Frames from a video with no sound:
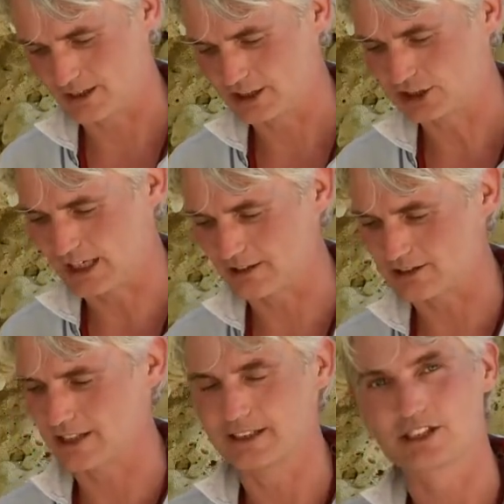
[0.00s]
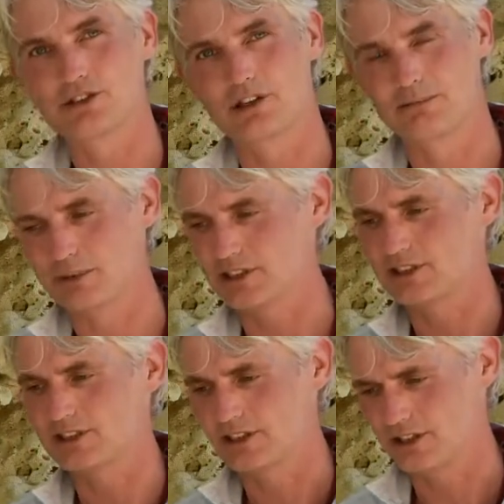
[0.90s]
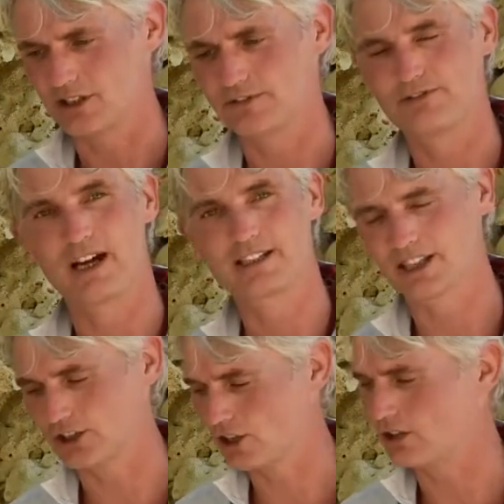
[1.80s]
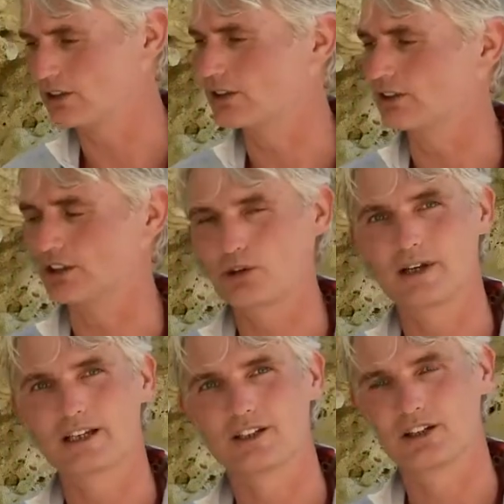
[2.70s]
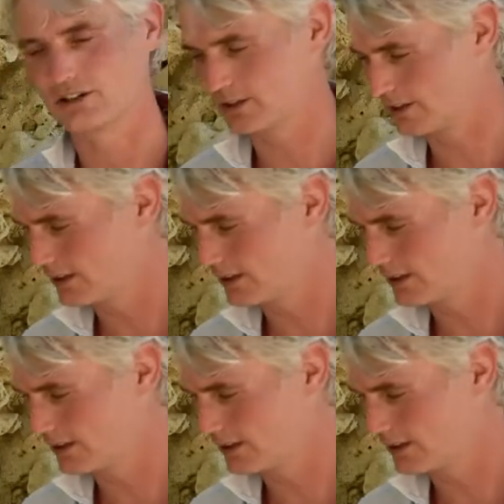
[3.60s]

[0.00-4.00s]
shells like these strombus, the fighting conch and the queen conch.